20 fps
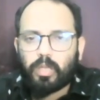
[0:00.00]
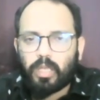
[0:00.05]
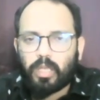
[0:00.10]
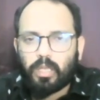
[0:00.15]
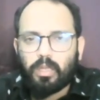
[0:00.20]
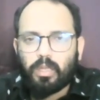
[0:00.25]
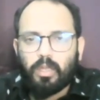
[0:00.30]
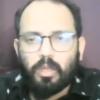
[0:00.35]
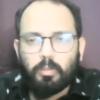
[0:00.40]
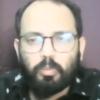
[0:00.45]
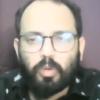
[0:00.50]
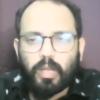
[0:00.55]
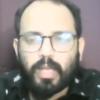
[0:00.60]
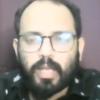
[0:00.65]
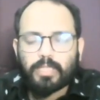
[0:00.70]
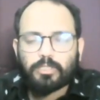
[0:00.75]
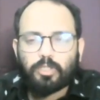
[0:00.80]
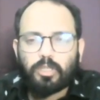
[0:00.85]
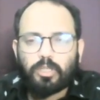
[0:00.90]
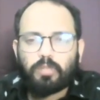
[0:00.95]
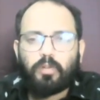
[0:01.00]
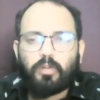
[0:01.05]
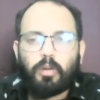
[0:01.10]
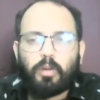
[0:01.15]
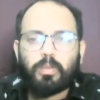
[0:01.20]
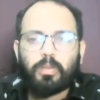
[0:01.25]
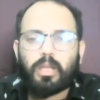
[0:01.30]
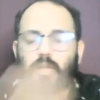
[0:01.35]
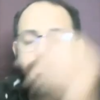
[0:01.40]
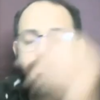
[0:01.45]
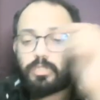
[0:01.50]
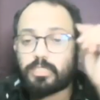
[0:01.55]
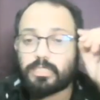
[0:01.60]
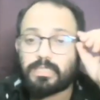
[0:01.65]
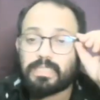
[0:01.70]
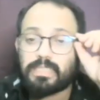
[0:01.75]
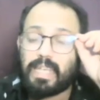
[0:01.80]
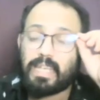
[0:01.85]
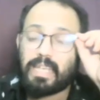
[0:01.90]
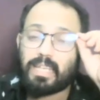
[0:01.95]
Okay, borax oda formula, which
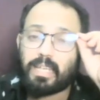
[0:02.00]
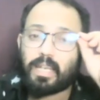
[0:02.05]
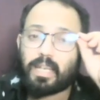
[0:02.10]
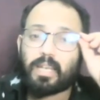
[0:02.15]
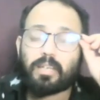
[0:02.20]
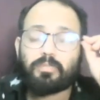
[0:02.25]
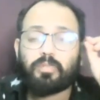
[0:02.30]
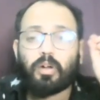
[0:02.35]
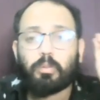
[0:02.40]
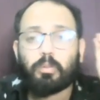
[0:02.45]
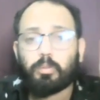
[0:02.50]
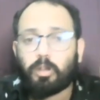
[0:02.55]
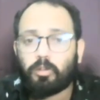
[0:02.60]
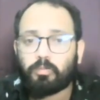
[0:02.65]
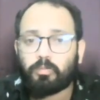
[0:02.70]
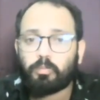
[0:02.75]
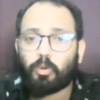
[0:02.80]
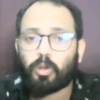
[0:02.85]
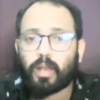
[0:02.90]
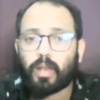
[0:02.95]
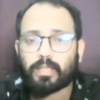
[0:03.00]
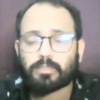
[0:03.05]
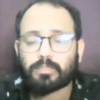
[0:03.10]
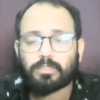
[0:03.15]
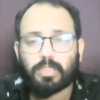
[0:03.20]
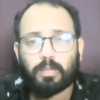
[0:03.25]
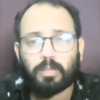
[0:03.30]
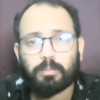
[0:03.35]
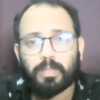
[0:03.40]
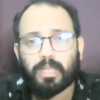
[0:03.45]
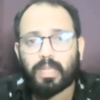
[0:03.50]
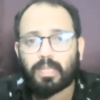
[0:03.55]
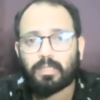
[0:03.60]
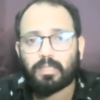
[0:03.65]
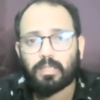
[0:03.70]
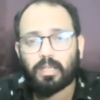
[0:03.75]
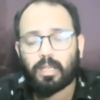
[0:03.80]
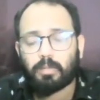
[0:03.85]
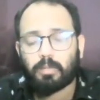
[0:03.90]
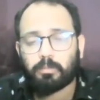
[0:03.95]
is the incorrect formula of borax, abbi
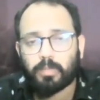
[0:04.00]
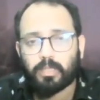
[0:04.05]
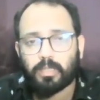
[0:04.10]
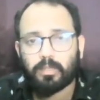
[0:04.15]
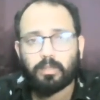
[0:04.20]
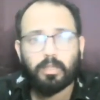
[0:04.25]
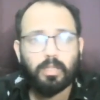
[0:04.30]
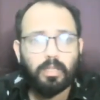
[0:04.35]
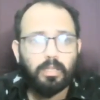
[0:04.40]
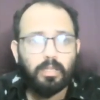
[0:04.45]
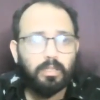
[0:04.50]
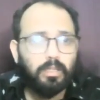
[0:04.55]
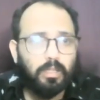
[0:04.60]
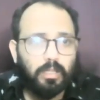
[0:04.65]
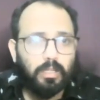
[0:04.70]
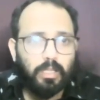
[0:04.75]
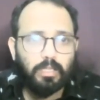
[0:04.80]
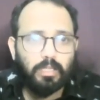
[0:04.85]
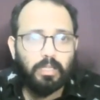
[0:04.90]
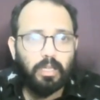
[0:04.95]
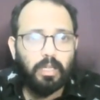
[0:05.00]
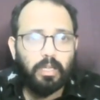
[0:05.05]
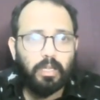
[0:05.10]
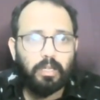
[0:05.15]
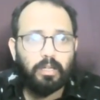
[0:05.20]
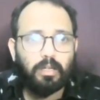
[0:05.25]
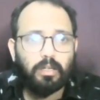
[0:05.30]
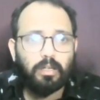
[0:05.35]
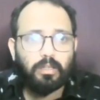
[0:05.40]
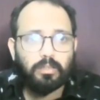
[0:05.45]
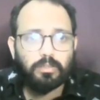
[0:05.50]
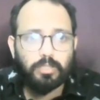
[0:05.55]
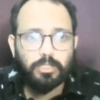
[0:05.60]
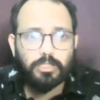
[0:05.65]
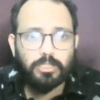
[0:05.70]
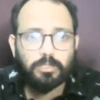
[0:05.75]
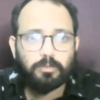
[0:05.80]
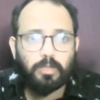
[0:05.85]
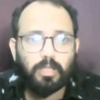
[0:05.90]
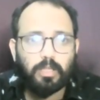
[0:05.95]
kettiralamne.
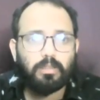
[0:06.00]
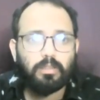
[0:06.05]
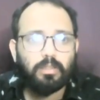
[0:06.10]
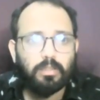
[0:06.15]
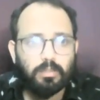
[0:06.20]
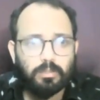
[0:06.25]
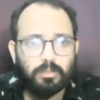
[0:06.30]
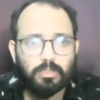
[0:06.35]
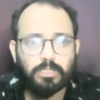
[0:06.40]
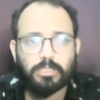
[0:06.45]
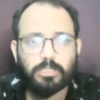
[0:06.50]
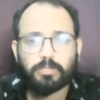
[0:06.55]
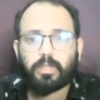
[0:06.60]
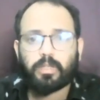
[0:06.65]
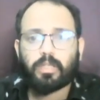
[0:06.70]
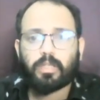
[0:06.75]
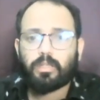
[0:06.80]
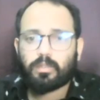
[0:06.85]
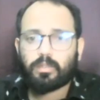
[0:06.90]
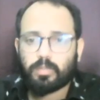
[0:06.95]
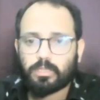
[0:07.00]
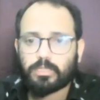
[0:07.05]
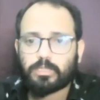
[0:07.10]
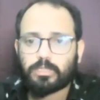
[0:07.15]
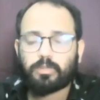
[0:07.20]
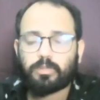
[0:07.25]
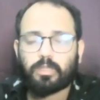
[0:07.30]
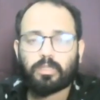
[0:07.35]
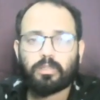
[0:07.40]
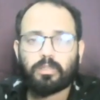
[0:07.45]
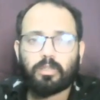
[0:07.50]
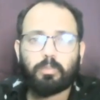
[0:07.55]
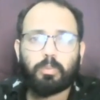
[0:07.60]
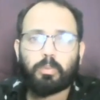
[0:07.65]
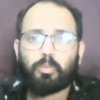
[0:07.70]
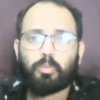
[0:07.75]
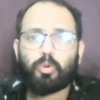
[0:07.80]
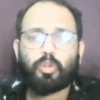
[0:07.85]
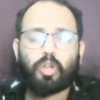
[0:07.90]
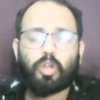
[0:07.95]
This one, this one, this one. Ipo
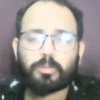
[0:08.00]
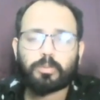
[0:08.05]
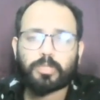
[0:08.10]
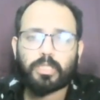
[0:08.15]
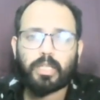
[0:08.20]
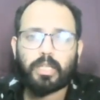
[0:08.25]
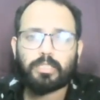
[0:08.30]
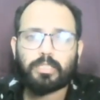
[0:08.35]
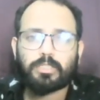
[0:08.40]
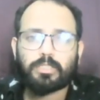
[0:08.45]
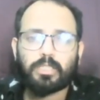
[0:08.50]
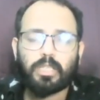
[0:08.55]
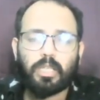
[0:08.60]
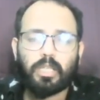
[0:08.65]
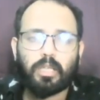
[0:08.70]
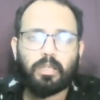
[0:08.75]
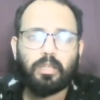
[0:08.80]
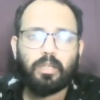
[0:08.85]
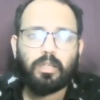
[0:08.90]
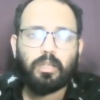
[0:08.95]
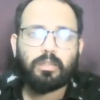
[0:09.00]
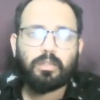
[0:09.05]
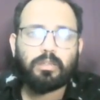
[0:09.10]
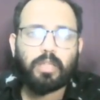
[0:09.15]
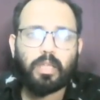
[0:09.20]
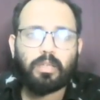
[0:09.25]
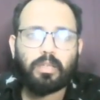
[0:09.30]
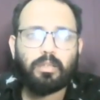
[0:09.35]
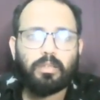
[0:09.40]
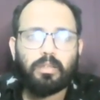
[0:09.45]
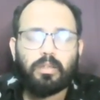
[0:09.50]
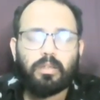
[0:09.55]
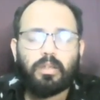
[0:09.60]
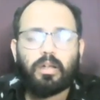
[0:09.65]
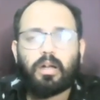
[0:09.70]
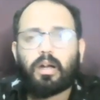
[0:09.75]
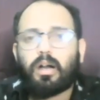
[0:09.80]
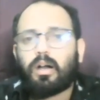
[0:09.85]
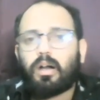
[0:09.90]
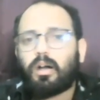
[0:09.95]
moon option aidichilla, then
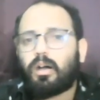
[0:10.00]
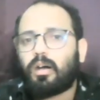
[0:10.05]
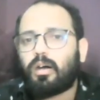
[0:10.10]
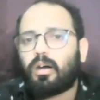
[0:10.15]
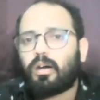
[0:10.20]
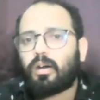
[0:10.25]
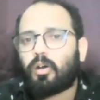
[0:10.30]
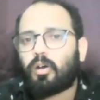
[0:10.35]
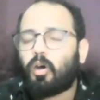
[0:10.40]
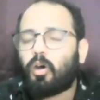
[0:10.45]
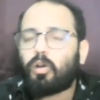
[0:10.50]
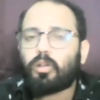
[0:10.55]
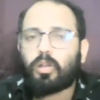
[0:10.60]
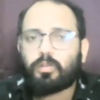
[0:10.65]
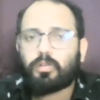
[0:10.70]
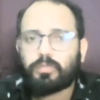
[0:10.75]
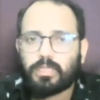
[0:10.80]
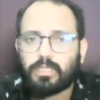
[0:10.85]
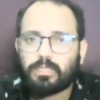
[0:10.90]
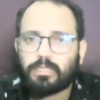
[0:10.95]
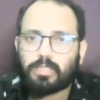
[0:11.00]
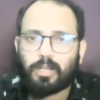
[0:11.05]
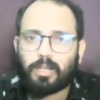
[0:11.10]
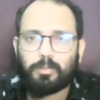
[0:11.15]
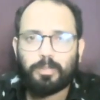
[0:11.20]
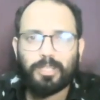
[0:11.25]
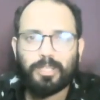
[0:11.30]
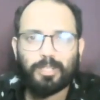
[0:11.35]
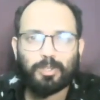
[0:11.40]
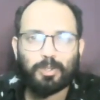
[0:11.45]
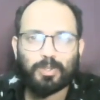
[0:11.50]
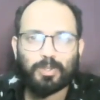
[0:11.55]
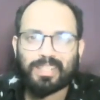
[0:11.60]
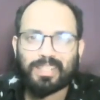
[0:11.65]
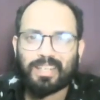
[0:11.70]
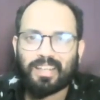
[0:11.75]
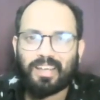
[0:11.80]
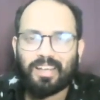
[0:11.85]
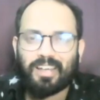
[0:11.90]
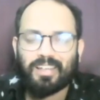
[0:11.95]
all of these abdin
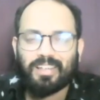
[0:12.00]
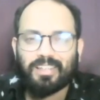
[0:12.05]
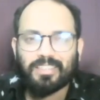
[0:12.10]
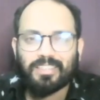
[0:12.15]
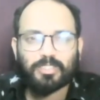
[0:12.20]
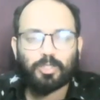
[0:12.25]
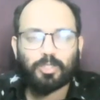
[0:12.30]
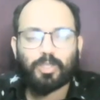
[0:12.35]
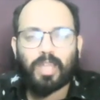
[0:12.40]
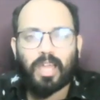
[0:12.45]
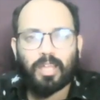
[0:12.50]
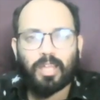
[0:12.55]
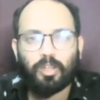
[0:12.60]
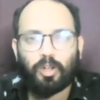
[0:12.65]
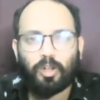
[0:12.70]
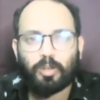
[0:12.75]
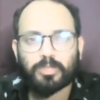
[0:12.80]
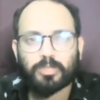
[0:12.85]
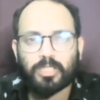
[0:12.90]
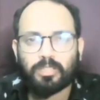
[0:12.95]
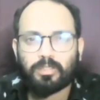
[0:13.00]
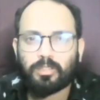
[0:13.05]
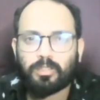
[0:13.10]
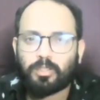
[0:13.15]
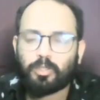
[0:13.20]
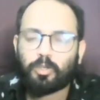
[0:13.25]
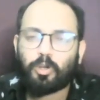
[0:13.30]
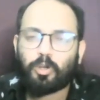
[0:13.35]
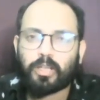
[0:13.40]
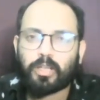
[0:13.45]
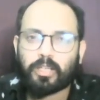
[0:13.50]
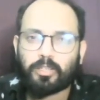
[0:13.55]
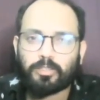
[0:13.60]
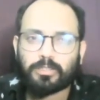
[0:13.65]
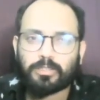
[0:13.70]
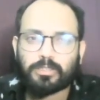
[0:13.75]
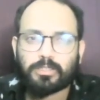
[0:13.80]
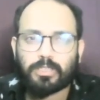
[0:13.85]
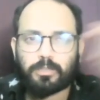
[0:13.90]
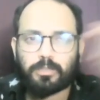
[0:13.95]
kodutiralam. So 4 option, you got a
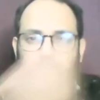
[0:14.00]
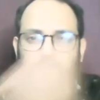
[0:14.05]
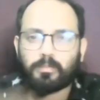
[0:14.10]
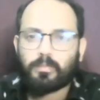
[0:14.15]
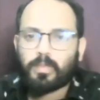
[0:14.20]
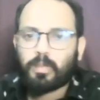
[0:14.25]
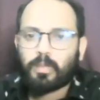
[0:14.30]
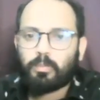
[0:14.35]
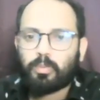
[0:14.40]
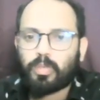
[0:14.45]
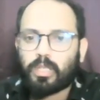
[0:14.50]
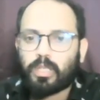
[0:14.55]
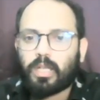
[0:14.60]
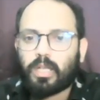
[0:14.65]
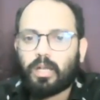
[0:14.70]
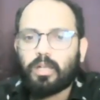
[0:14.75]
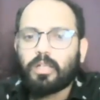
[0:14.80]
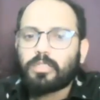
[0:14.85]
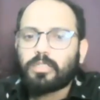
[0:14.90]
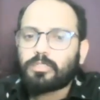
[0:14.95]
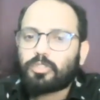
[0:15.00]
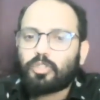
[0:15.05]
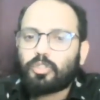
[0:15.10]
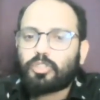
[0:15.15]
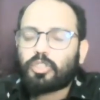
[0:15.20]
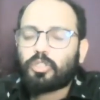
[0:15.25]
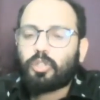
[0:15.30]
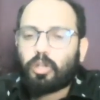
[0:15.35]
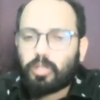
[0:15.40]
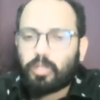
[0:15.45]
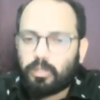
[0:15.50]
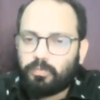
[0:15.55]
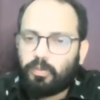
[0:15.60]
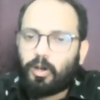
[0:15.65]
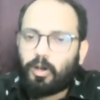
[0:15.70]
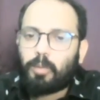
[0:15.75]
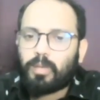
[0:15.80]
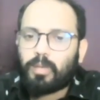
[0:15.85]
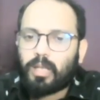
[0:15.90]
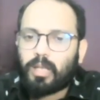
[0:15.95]
question. Puriyada? So you should know the
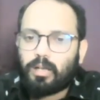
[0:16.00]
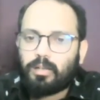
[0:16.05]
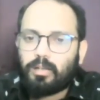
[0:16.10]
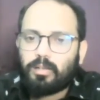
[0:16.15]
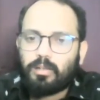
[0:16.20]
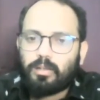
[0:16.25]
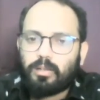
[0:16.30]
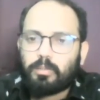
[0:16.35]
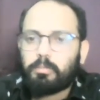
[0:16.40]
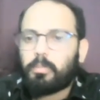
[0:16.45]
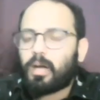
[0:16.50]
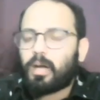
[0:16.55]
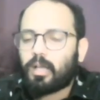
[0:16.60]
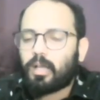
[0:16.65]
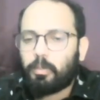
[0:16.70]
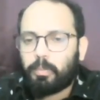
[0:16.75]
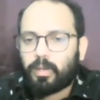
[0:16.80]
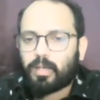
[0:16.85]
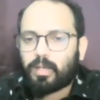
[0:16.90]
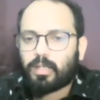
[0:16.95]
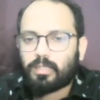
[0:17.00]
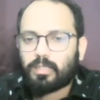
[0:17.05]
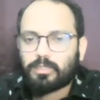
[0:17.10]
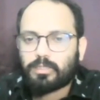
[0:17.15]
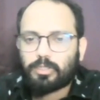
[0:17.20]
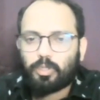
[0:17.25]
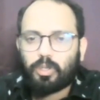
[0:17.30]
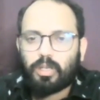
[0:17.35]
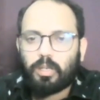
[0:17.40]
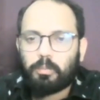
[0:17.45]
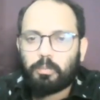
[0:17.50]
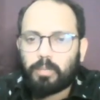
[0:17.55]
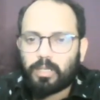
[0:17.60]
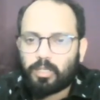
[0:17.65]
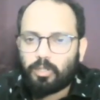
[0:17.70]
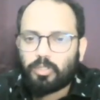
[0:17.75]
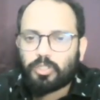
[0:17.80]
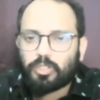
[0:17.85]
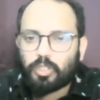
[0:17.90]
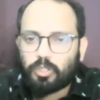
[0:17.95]
formula. Maga pandradhukku solla, but
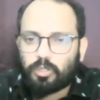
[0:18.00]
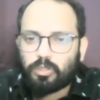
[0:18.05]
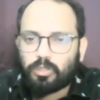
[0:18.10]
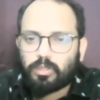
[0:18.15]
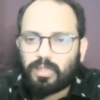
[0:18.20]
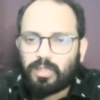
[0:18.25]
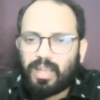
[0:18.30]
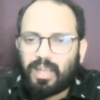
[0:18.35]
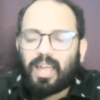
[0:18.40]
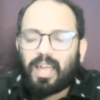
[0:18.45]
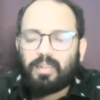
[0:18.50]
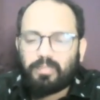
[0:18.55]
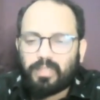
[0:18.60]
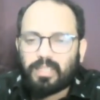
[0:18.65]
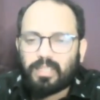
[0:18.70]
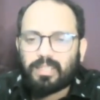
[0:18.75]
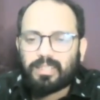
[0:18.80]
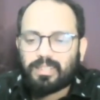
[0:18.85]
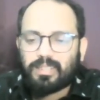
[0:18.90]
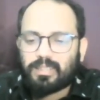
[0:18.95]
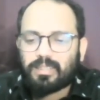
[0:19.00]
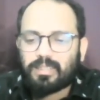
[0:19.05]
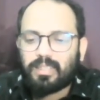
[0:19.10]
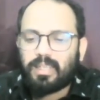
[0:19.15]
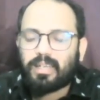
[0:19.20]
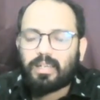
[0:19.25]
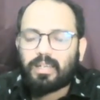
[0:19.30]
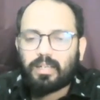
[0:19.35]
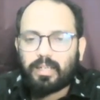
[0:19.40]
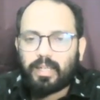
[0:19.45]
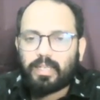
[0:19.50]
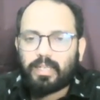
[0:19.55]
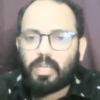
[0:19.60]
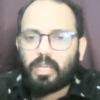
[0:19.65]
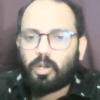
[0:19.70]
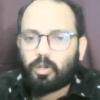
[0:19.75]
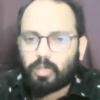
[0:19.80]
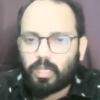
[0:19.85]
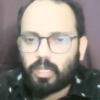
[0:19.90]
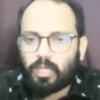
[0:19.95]
you should have a clear cut
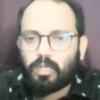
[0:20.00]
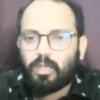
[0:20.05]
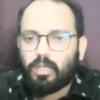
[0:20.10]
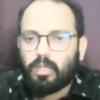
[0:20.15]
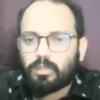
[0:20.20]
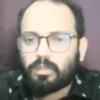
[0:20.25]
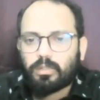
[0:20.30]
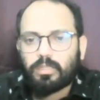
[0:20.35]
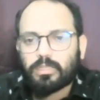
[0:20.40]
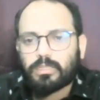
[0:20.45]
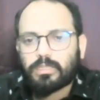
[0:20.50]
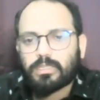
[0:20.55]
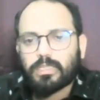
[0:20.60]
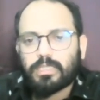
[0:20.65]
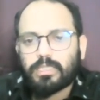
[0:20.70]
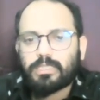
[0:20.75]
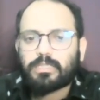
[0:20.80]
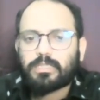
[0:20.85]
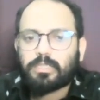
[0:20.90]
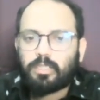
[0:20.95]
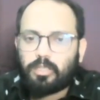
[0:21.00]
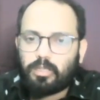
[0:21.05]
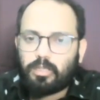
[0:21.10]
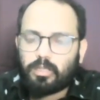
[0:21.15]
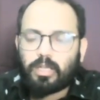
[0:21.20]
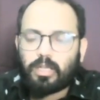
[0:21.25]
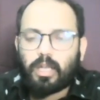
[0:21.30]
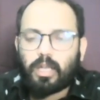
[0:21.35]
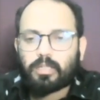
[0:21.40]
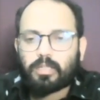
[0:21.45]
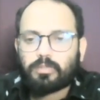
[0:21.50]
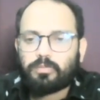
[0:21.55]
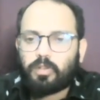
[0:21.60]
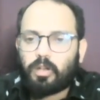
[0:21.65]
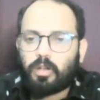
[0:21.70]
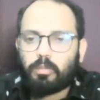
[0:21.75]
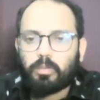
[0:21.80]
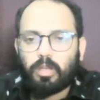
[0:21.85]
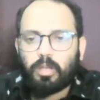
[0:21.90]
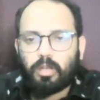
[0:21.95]
idea. Okay, this is correct
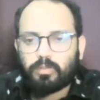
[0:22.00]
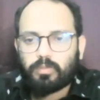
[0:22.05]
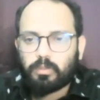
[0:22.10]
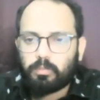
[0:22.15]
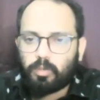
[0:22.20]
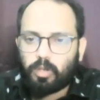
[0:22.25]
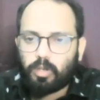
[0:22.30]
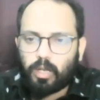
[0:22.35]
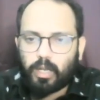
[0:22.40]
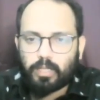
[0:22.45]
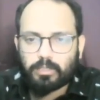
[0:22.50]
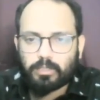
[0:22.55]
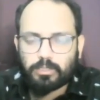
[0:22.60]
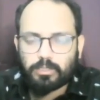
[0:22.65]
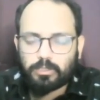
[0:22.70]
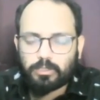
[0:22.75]
formula of the borax.